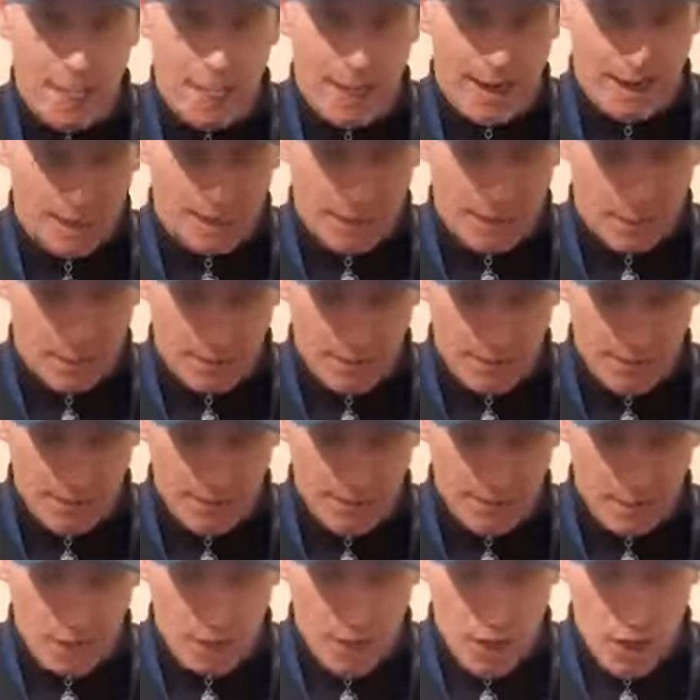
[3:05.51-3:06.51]
a man or a
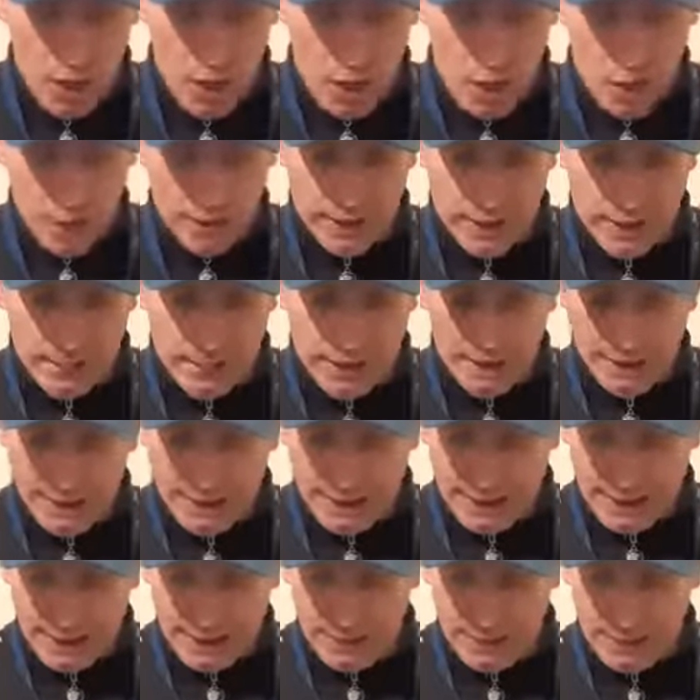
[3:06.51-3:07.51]
woman who
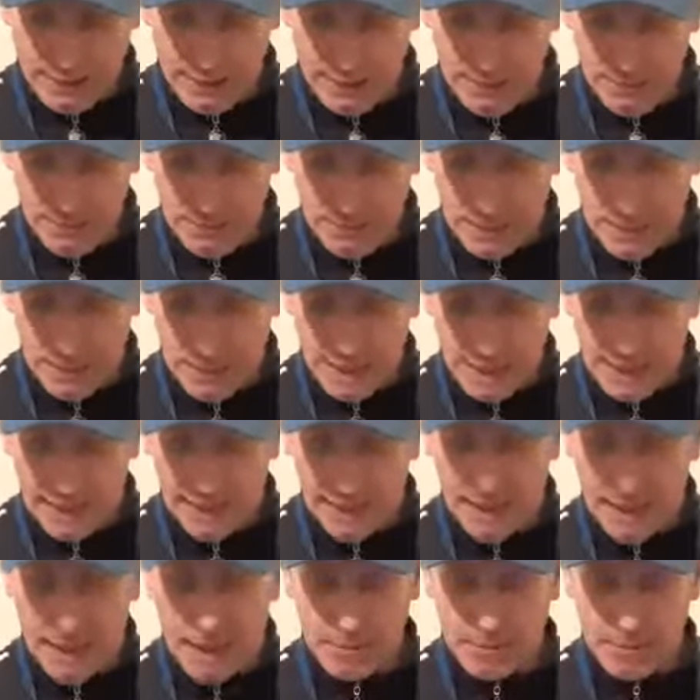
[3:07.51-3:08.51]
committed the crime
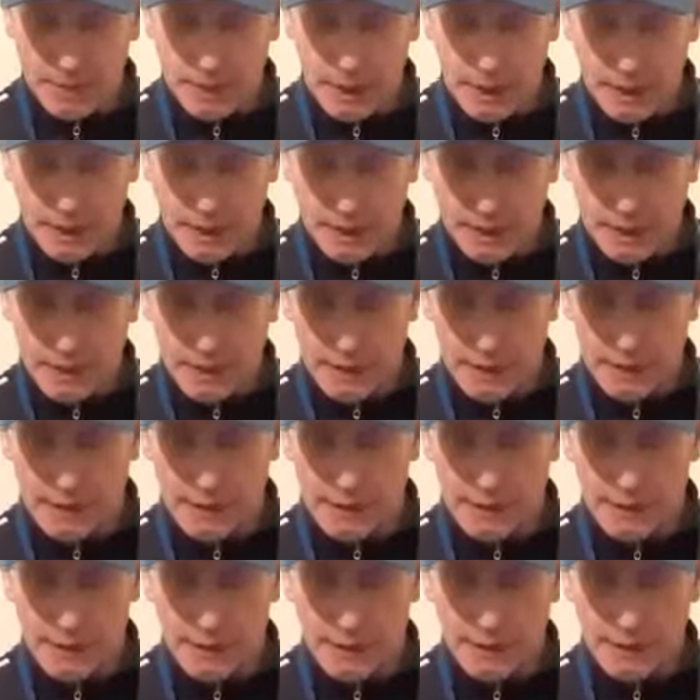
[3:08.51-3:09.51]
escapes justice,
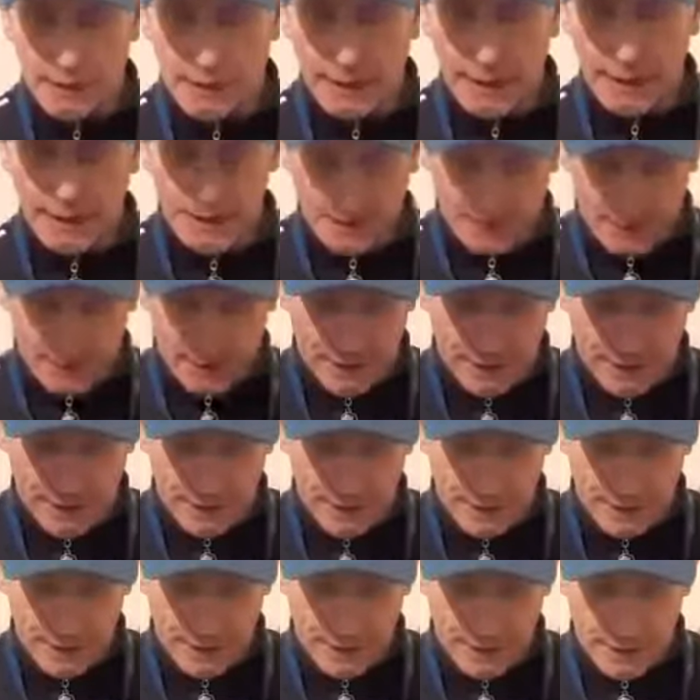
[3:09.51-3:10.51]
even,
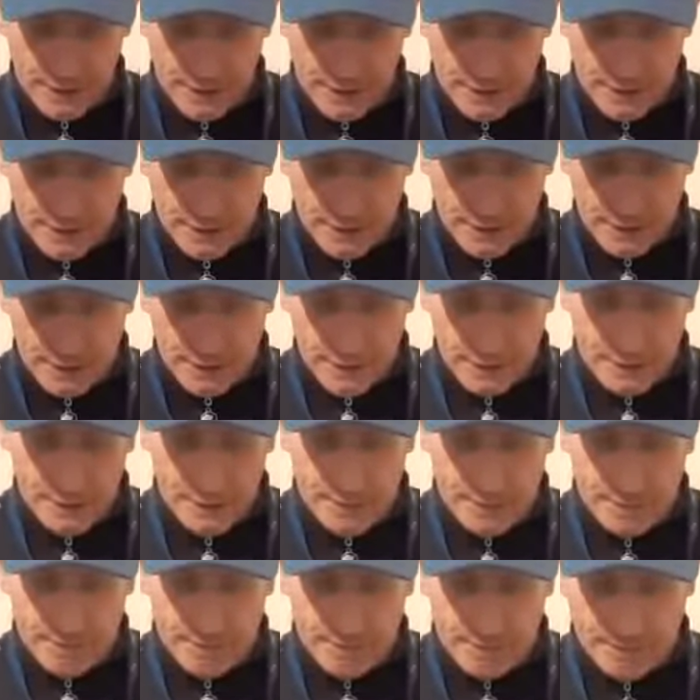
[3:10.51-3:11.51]

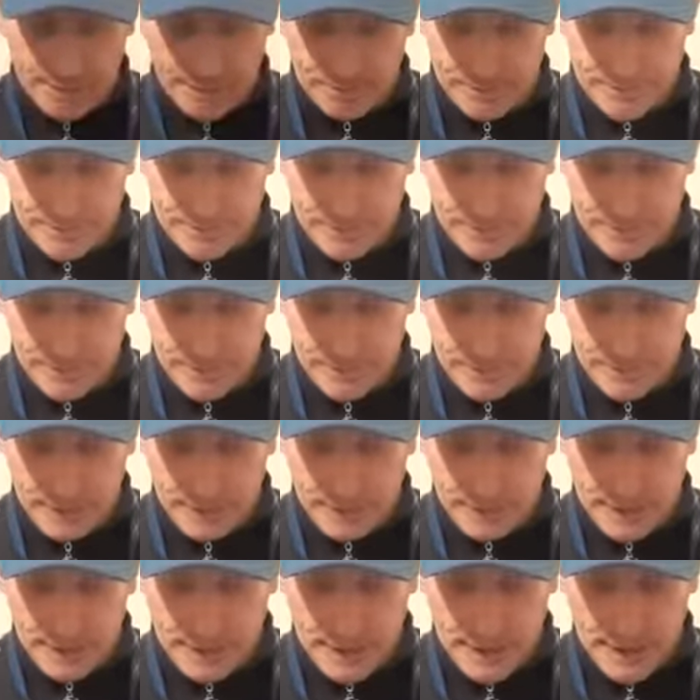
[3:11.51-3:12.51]
right?
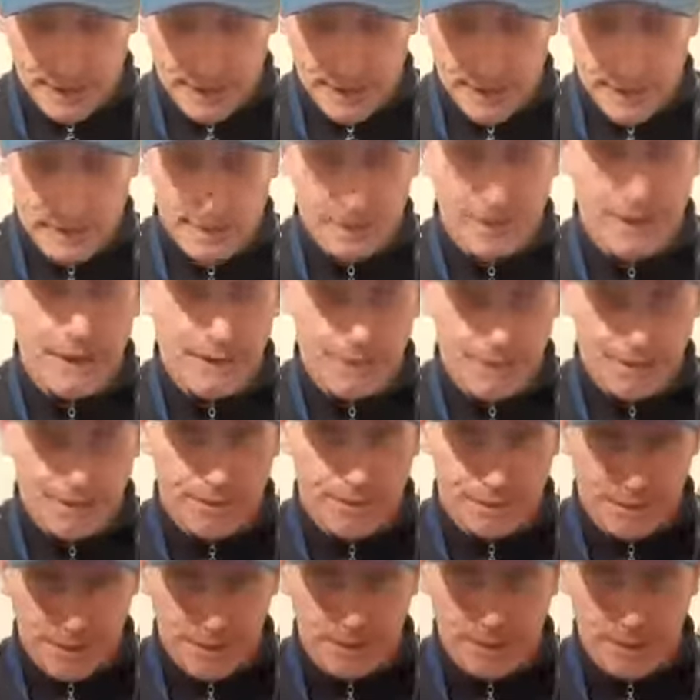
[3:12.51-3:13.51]
Even if
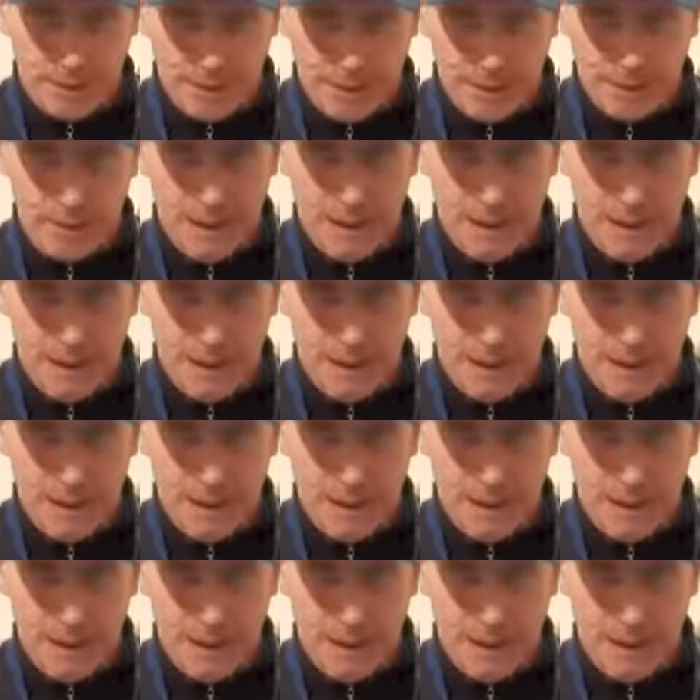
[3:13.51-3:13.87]
the